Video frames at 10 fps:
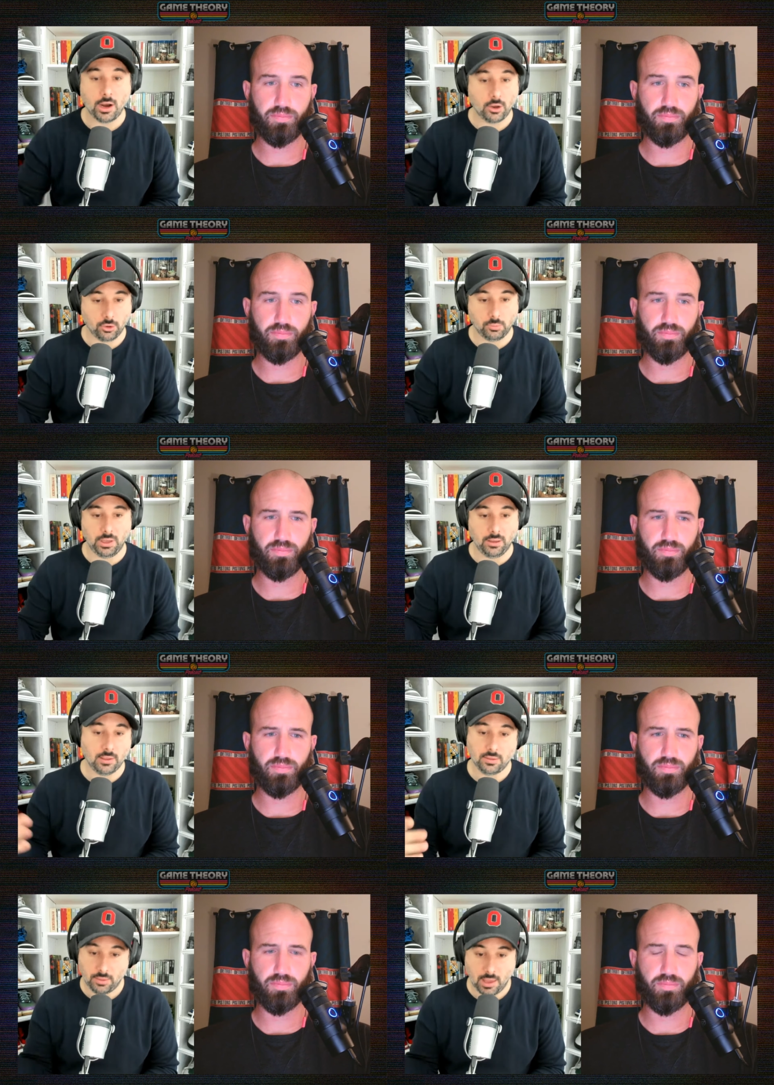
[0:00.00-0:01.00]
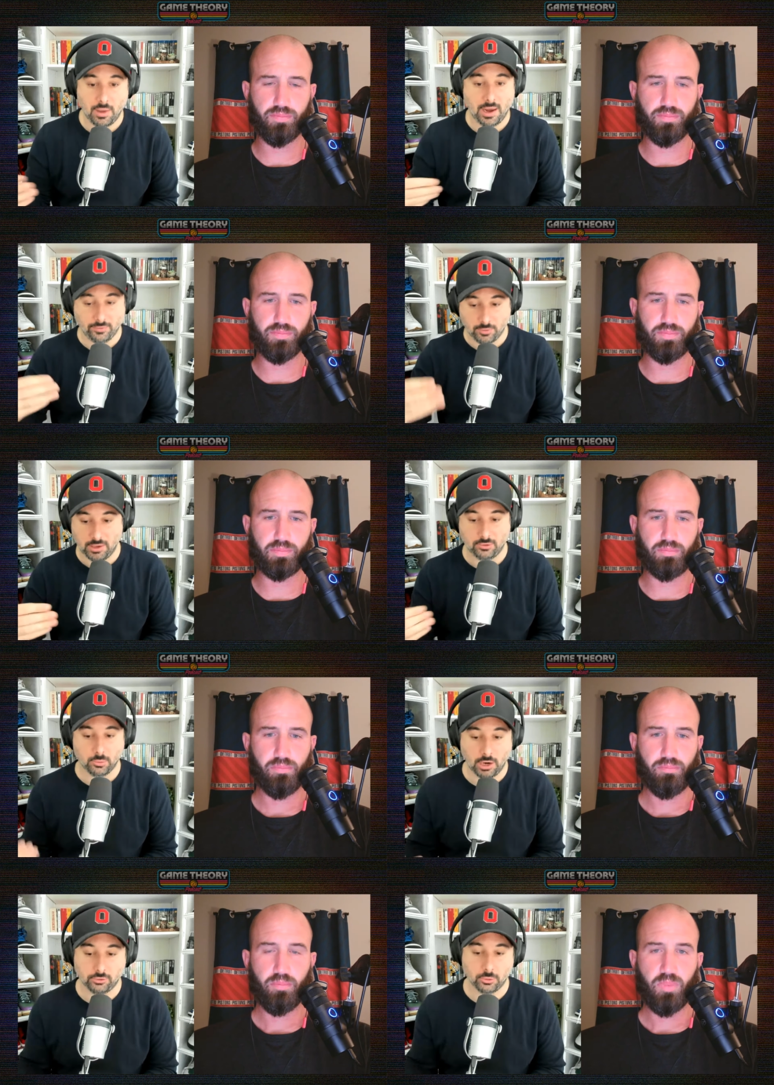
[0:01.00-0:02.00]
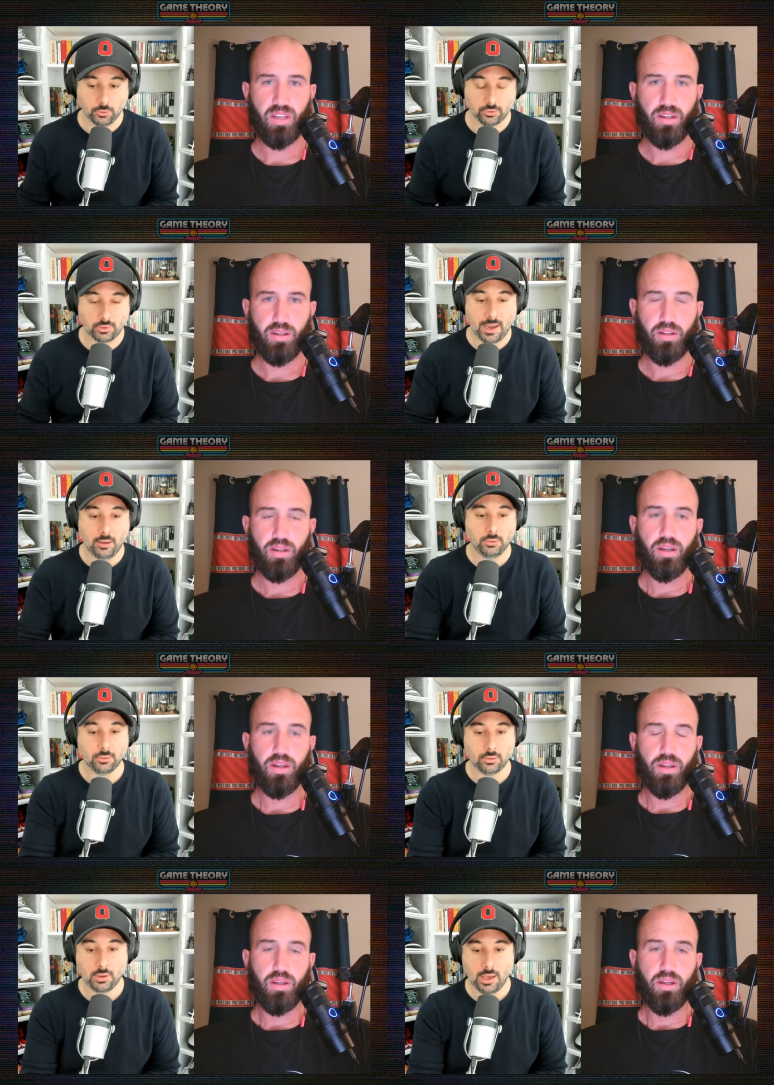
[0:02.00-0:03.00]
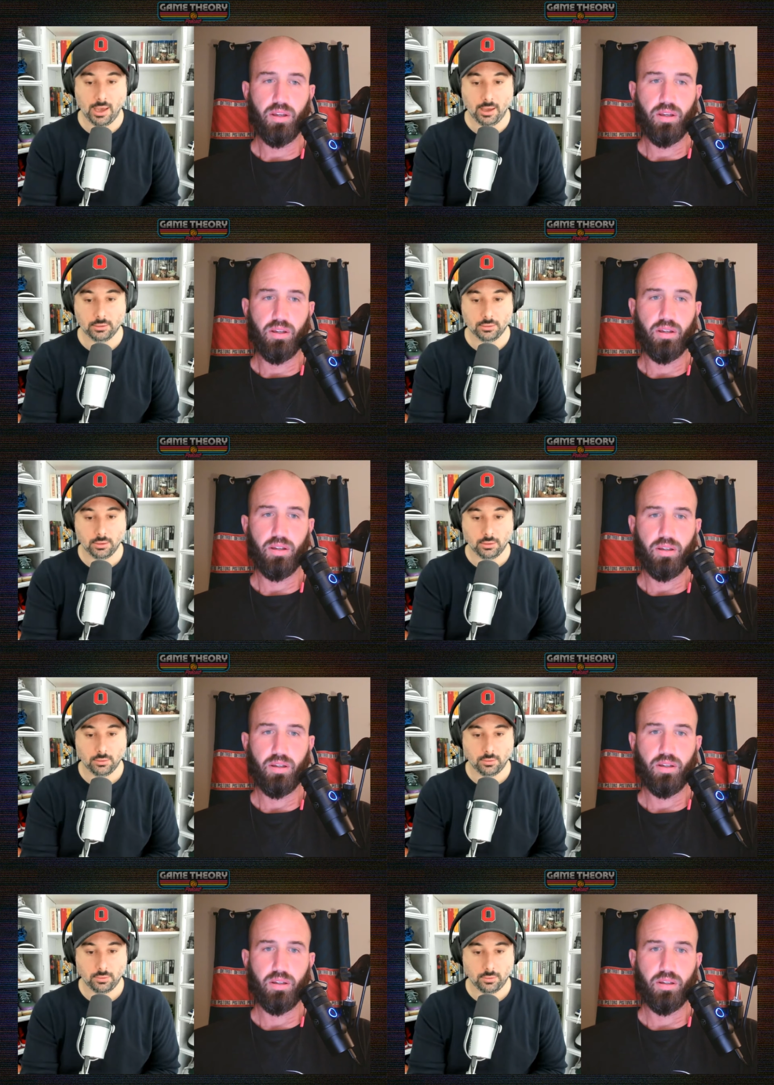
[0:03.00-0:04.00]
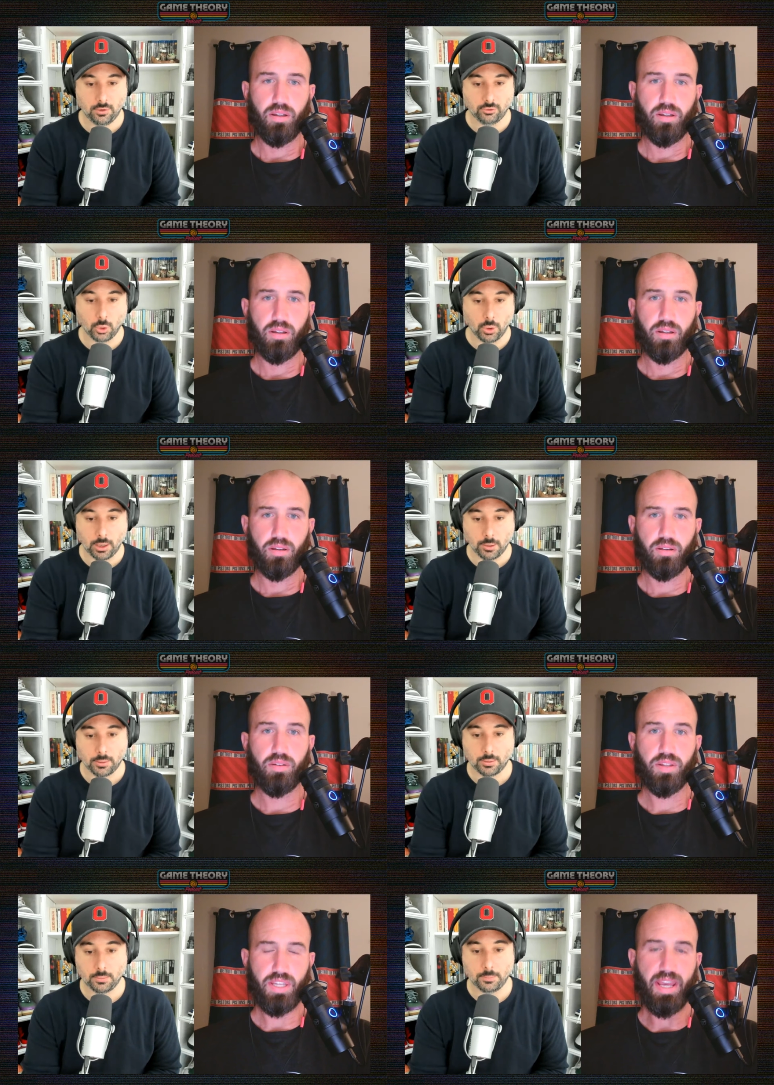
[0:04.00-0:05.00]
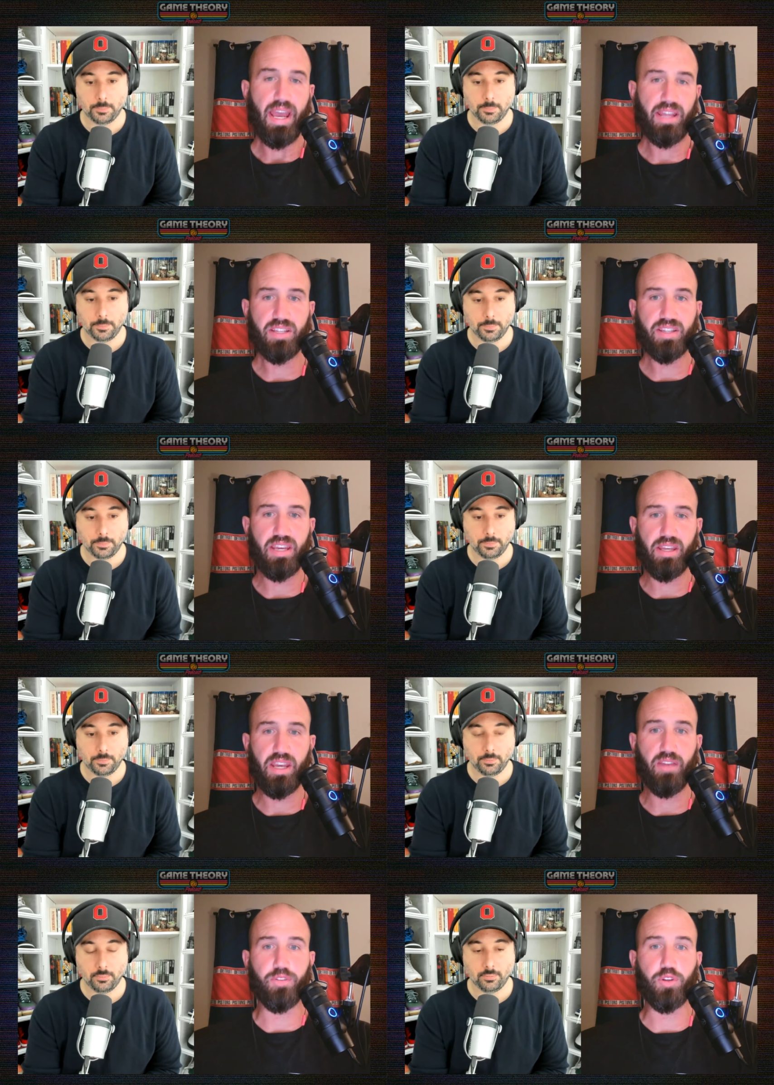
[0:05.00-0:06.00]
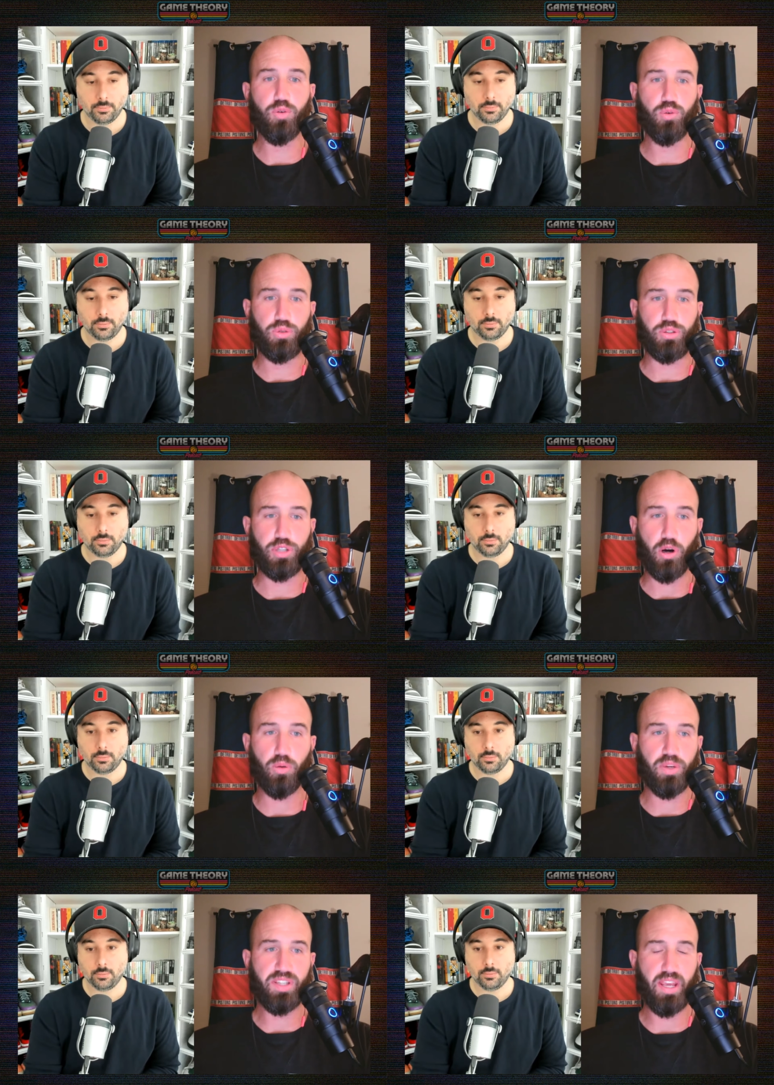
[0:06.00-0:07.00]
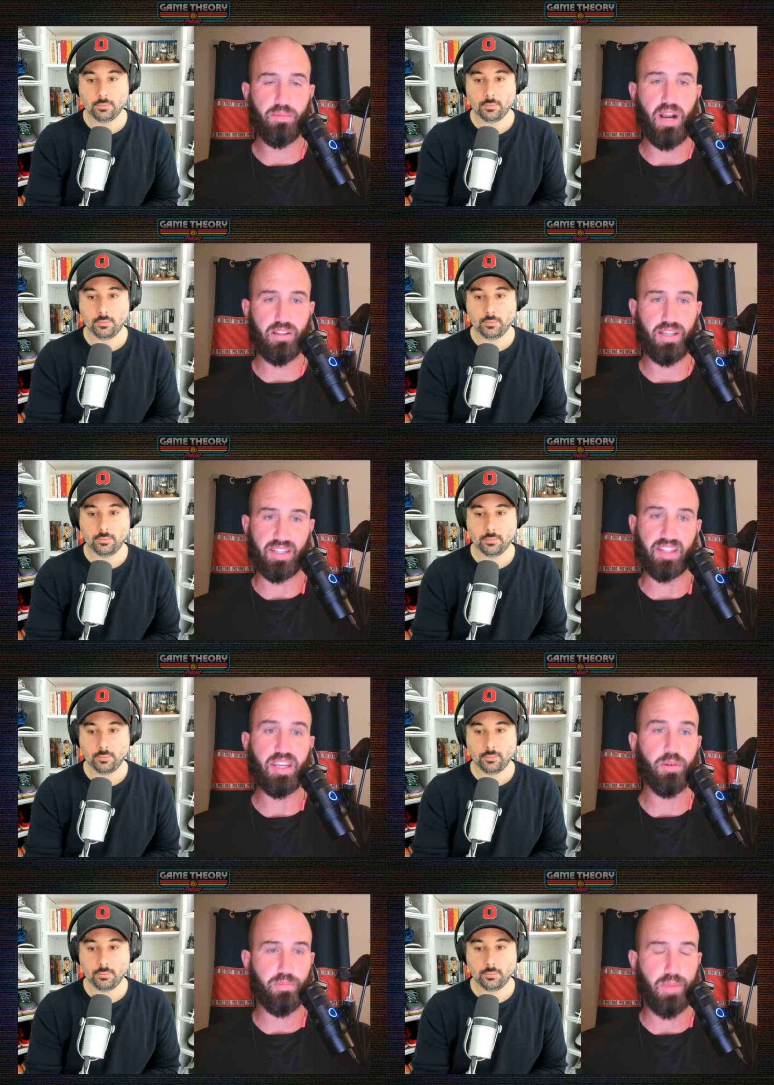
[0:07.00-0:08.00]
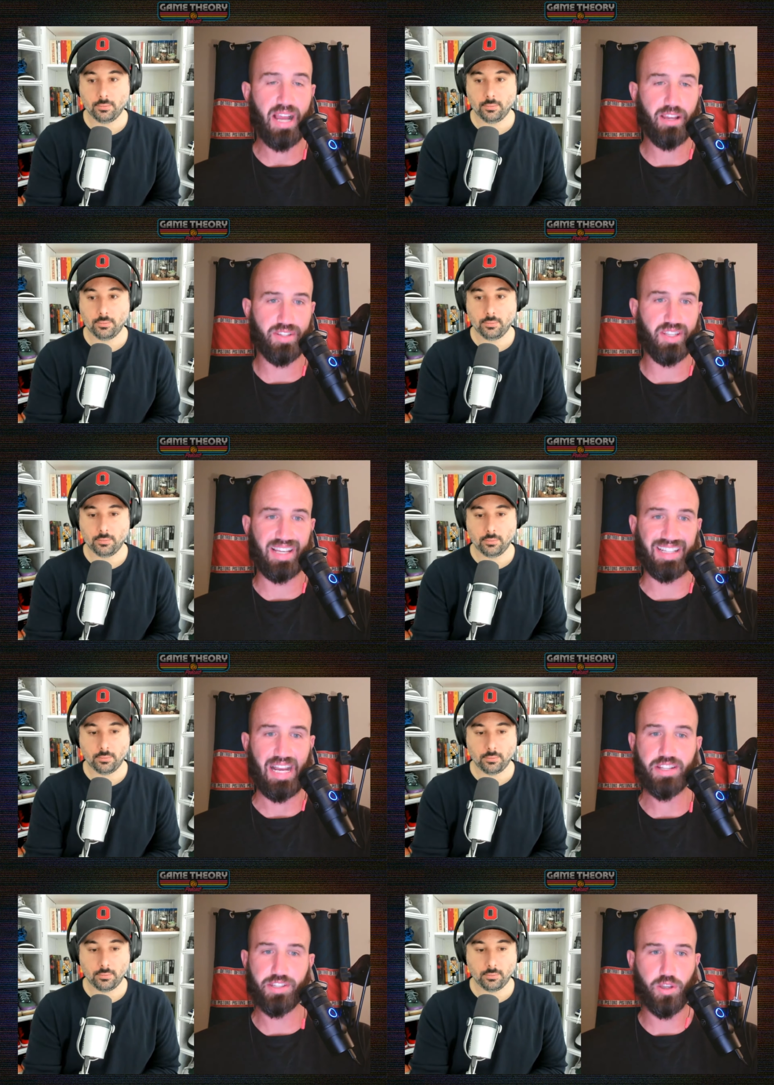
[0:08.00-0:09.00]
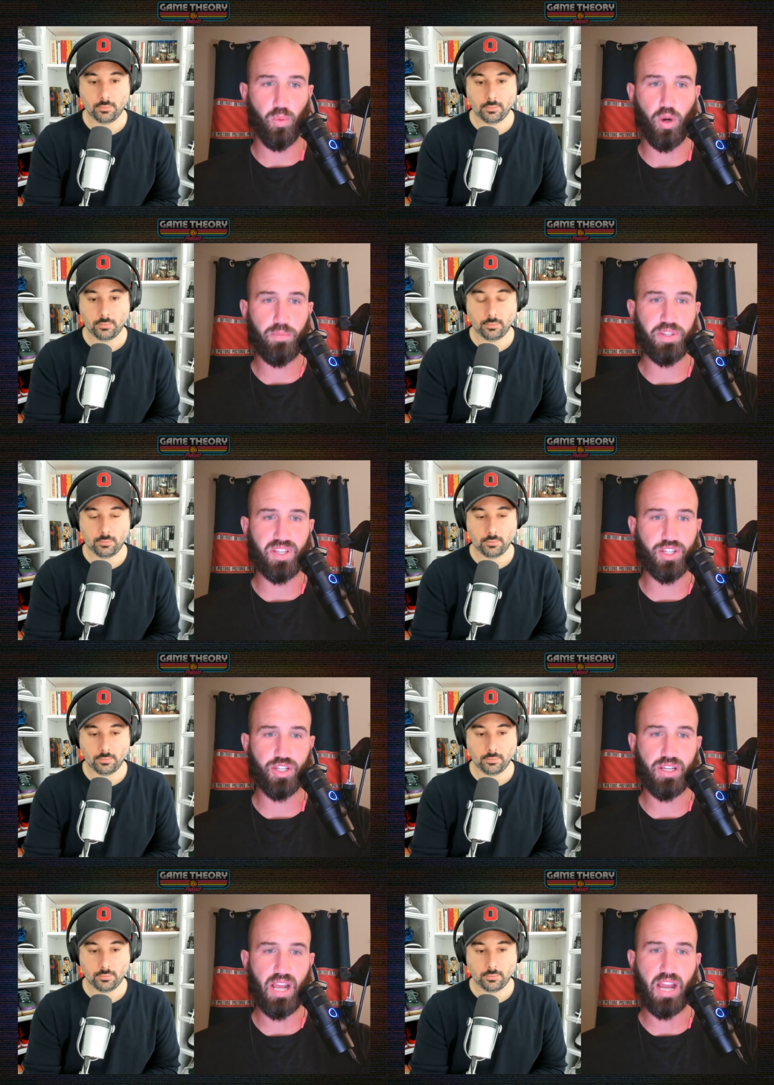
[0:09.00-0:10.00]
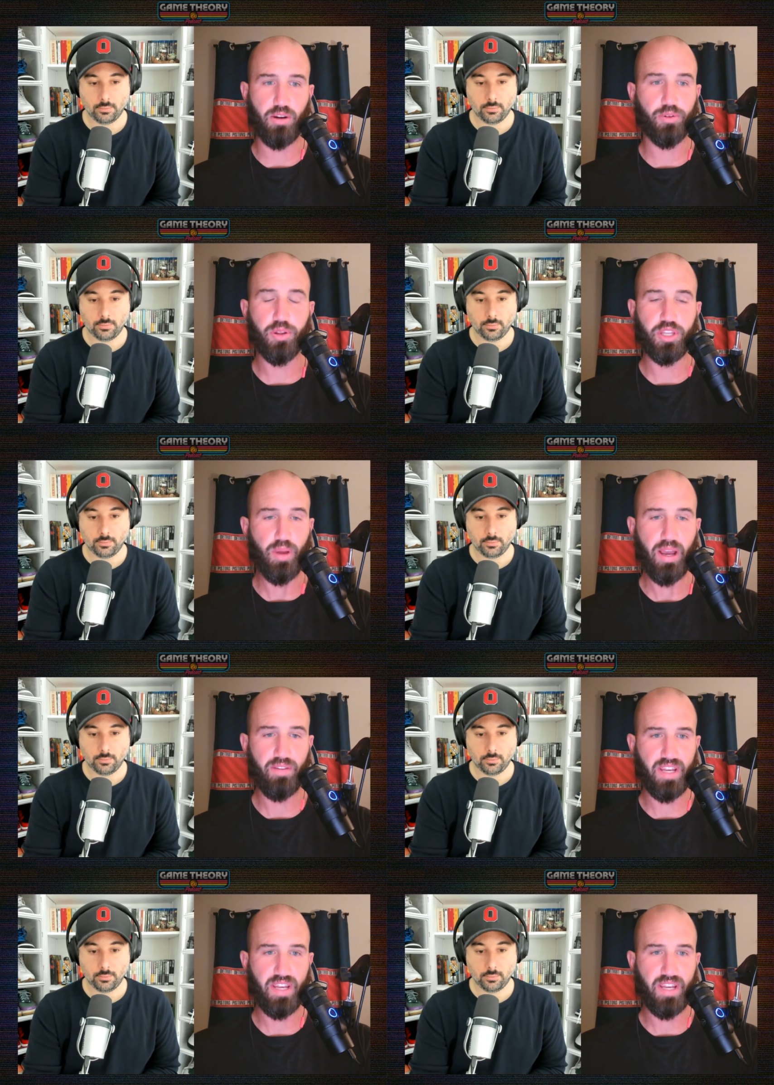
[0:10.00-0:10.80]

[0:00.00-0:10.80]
Speaker 1: it could be that they might have to make some roster moves around uh, this core. Yeah, and that's if
Speaker 2: you don't retain Miles. Like the thing with Miles is like that's the one position I don't know that you have